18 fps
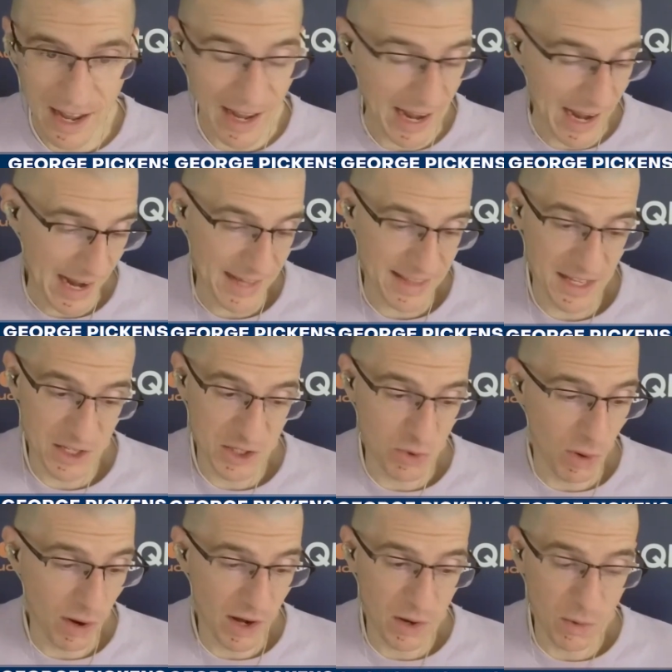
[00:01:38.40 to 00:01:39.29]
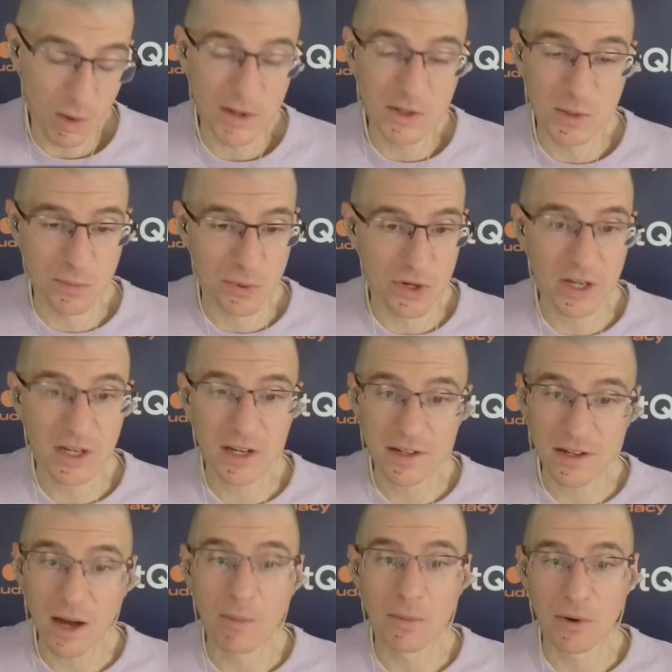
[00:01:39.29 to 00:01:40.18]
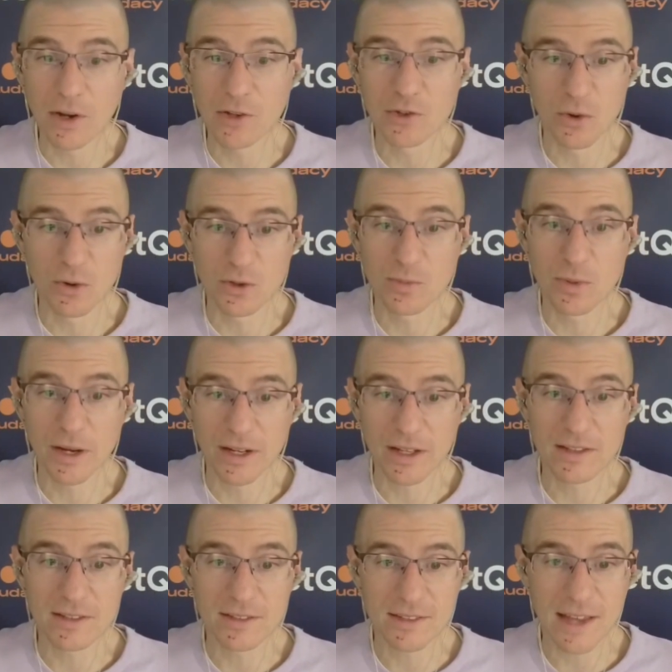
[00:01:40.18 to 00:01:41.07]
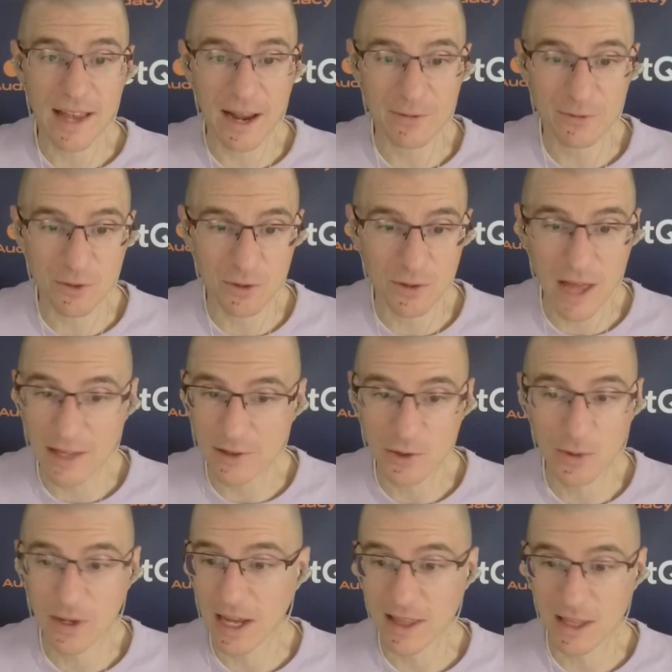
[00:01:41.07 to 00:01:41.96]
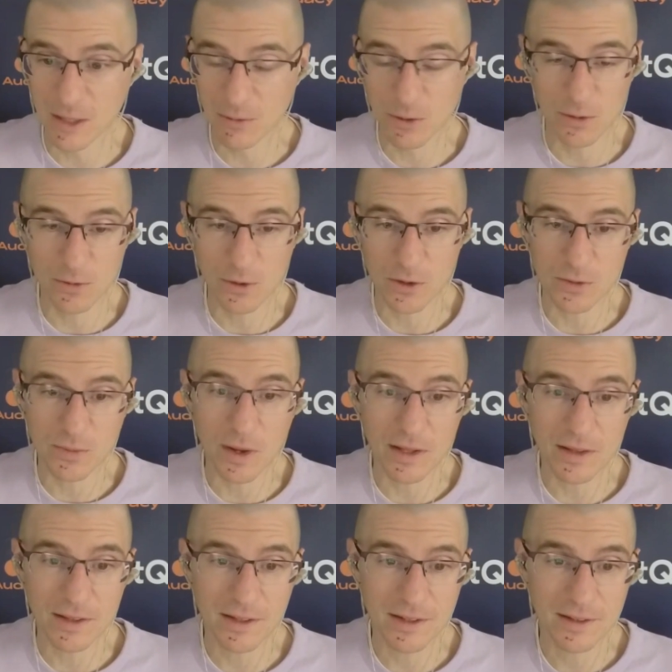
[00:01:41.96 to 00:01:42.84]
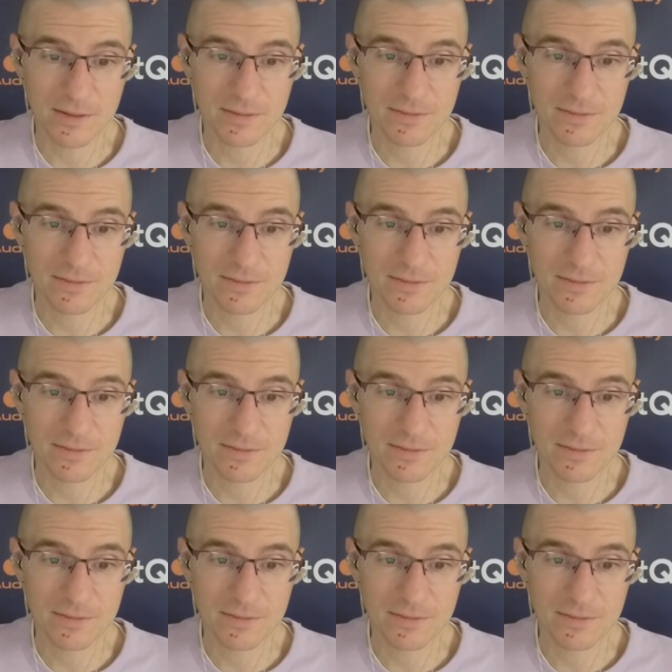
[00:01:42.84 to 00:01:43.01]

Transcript: I, I think twenty to one's a pretty good number on George Pickens after not doing I anything just, for the first month.